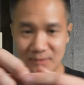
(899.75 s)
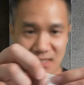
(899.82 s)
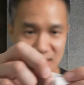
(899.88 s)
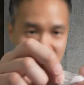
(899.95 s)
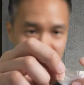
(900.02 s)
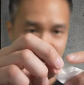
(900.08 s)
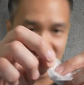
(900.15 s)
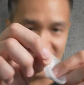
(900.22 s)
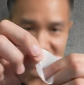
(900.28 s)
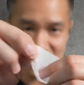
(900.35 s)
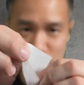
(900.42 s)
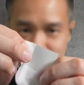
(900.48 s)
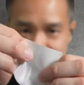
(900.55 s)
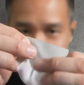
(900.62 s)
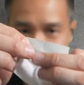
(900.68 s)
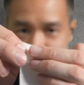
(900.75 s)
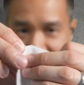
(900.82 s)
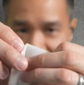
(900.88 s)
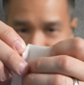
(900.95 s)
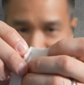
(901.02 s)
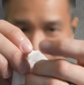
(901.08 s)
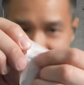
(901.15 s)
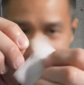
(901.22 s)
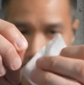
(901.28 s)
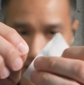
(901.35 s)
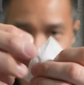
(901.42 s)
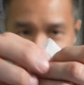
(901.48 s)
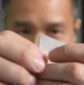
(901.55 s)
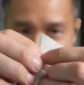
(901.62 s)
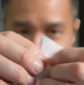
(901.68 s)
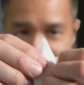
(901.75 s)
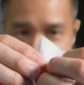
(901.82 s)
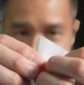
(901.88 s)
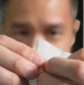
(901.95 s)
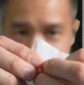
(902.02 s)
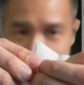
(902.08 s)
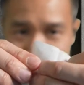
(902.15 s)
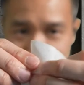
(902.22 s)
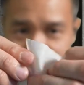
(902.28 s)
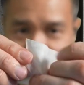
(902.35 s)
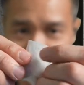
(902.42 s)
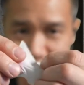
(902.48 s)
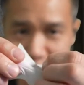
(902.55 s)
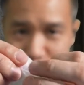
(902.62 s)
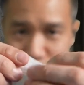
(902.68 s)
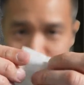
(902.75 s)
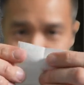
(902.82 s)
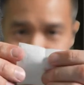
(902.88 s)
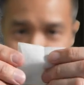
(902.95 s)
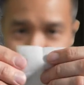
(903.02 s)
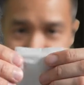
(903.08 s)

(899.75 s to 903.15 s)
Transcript: So we get the wet wipes and we're going to use